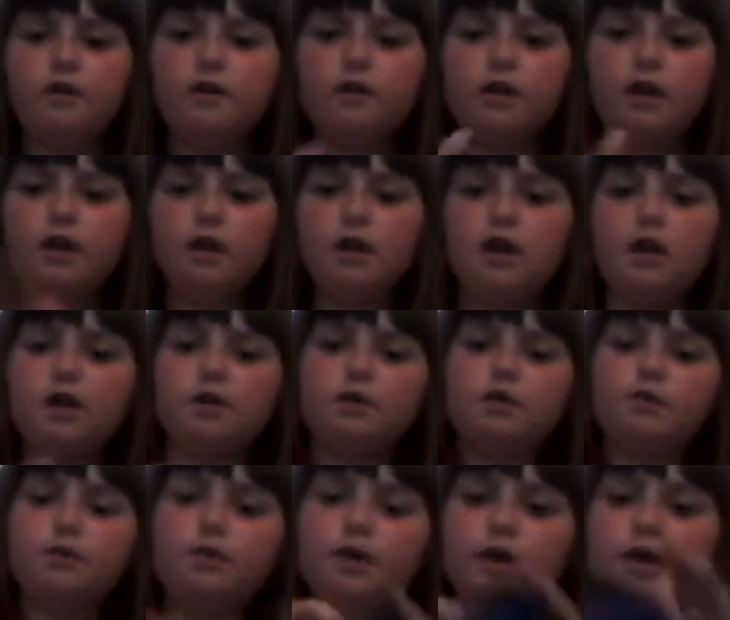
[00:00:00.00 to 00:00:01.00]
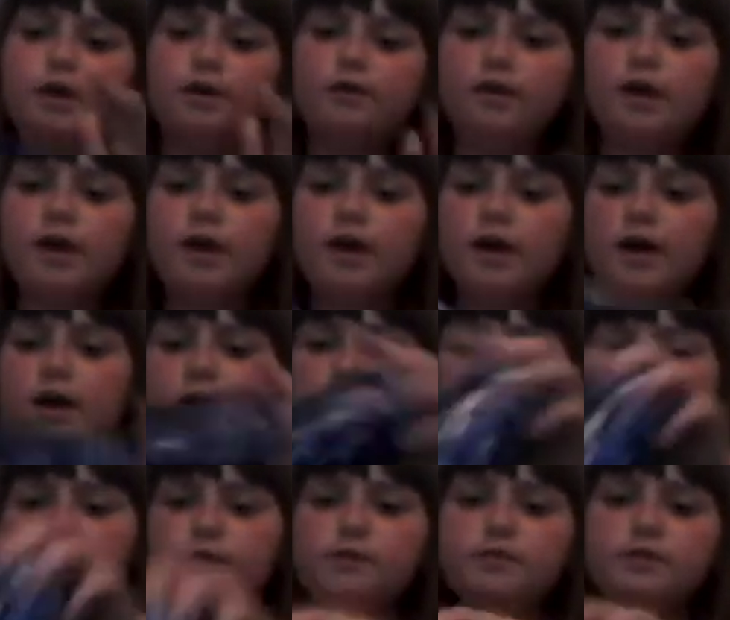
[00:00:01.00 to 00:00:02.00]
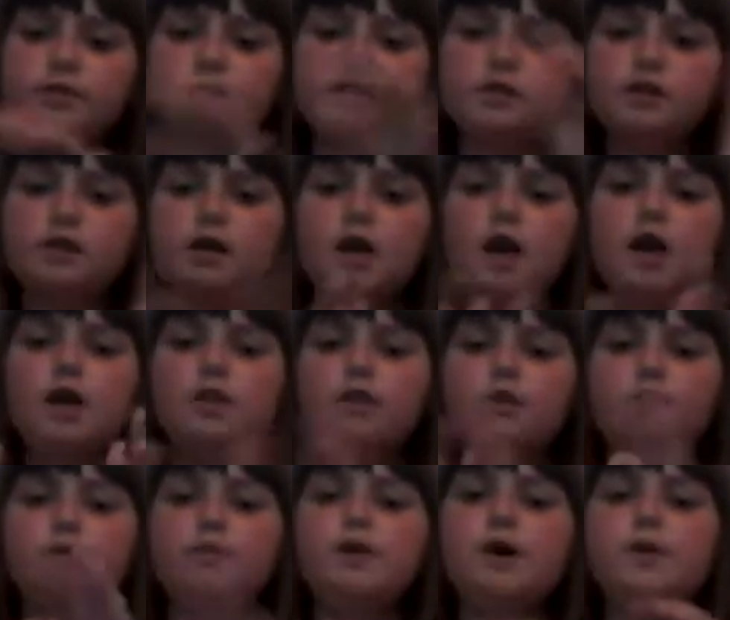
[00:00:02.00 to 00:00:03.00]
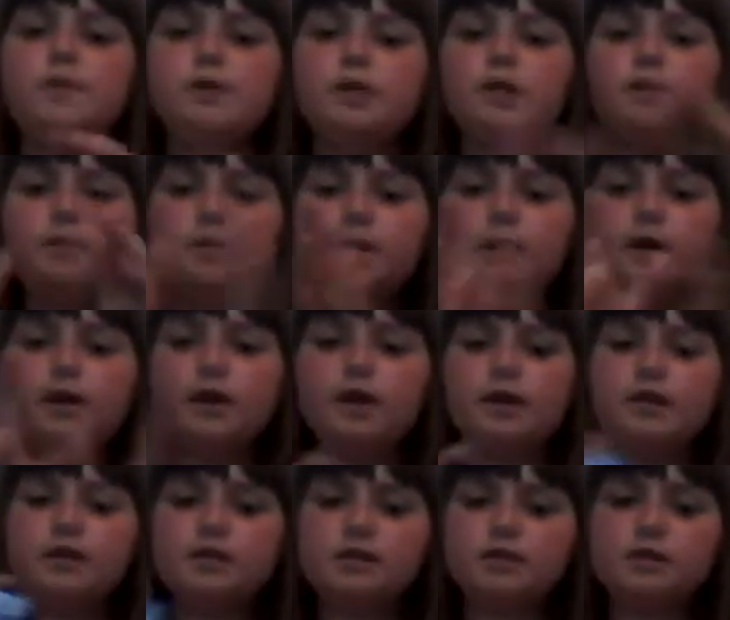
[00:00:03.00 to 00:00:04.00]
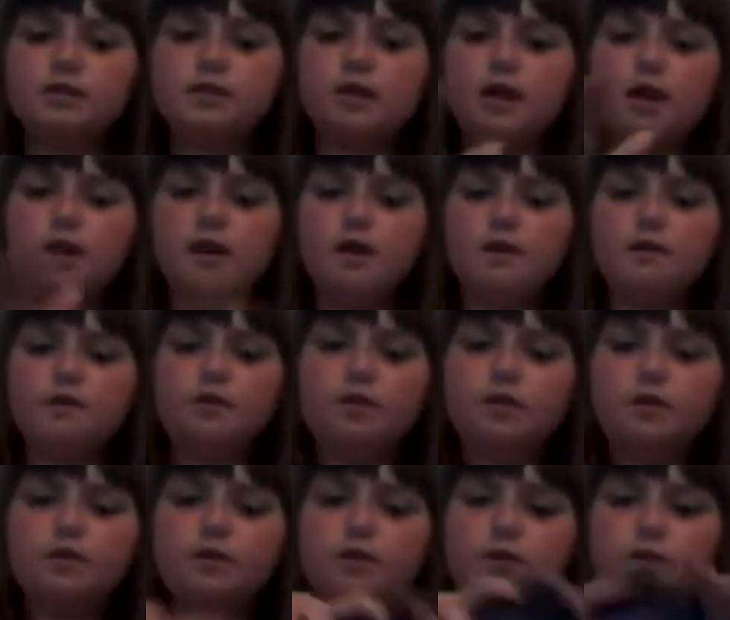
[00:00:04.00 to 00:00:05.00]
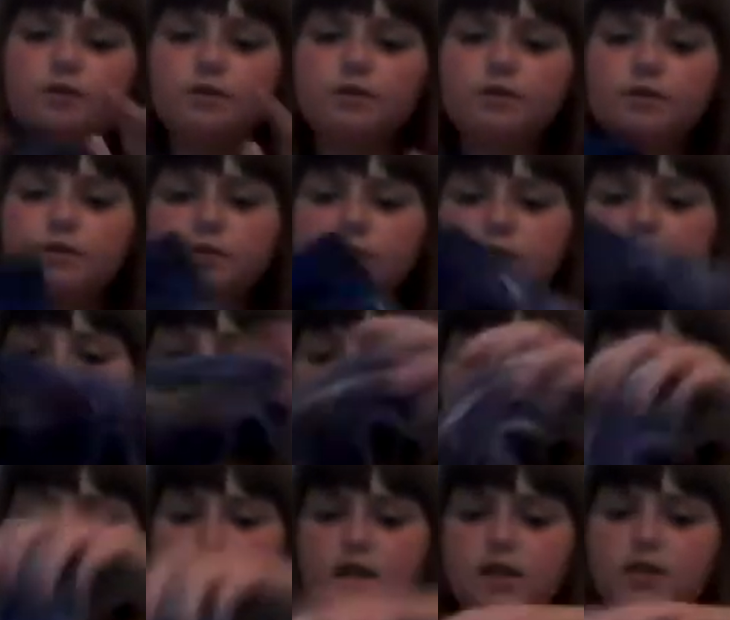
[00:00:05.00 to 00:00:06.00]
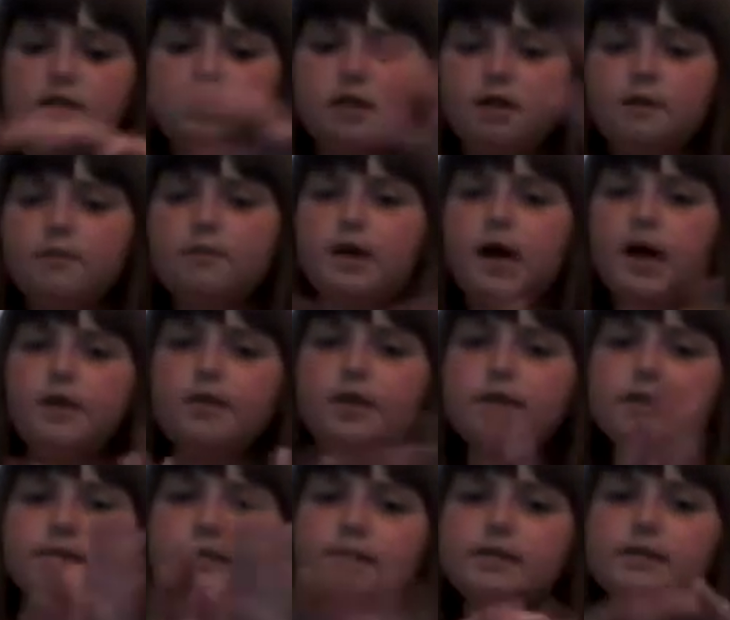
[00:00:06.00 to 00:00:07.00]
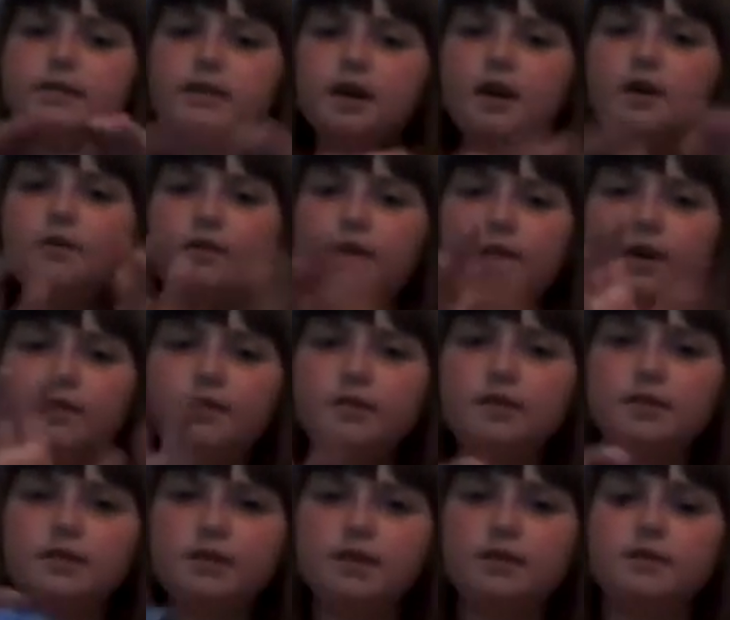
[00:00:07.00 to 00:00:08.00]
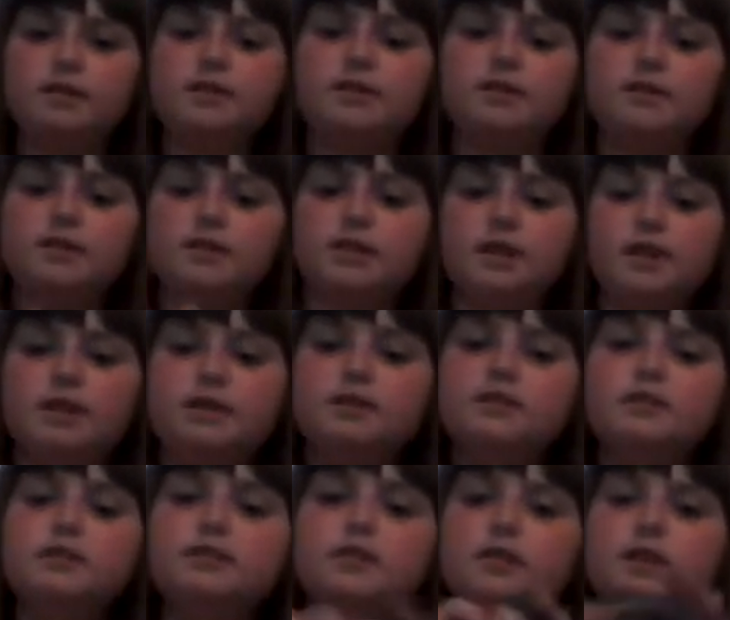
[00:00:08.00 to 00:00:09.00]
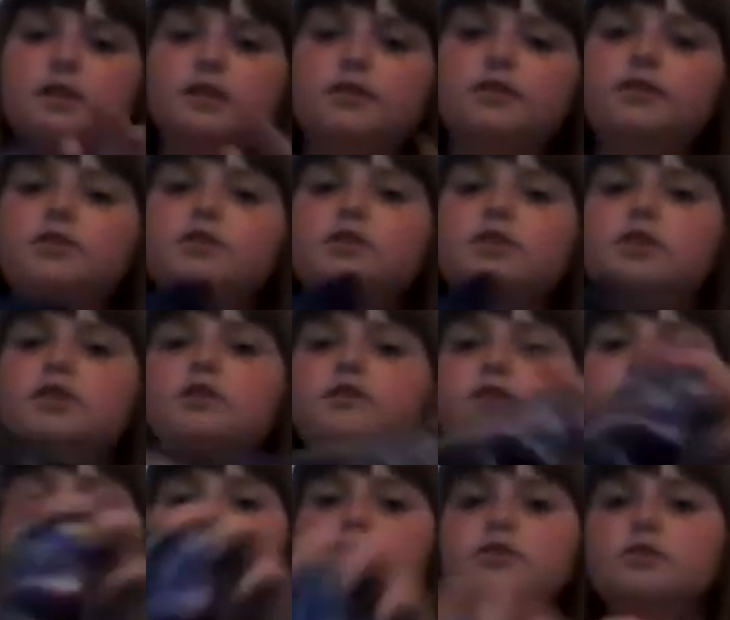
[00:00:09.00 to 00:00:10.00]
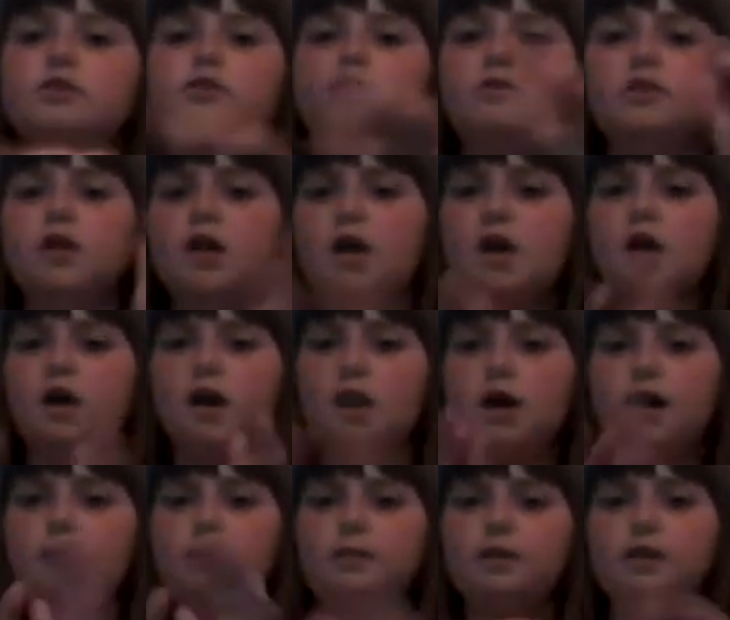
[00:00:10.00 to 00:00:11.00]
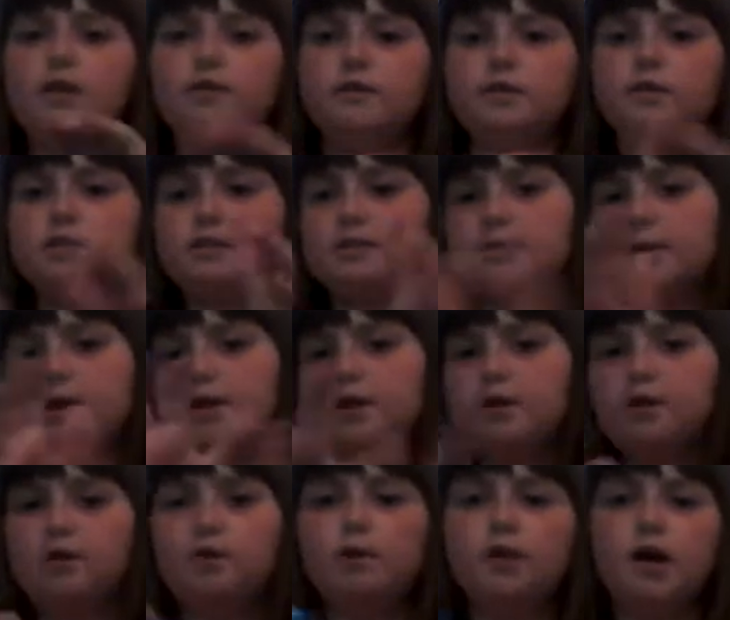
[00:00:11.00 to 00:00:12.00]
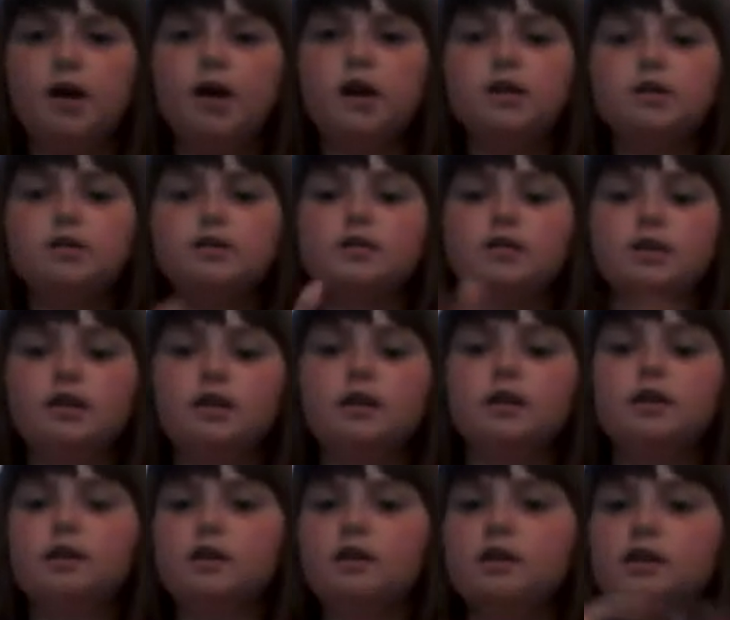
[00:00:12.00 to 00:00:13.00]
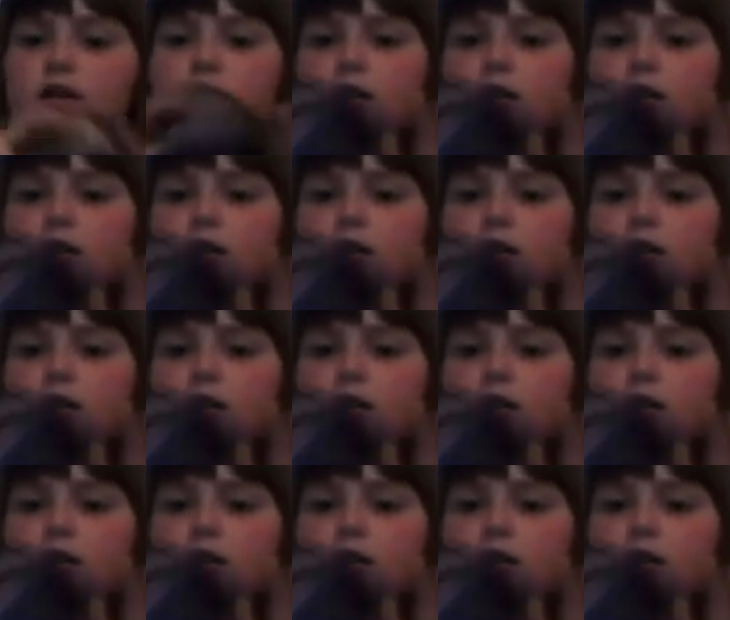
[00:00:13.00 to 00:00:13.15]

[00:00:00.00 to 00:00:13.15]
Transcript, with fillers: the long way round. The one with the prettiest of views. It's got mountains, it's got rivers, it's got sights to give you shivers. Oh, I'm leaving tomorrow, I just say,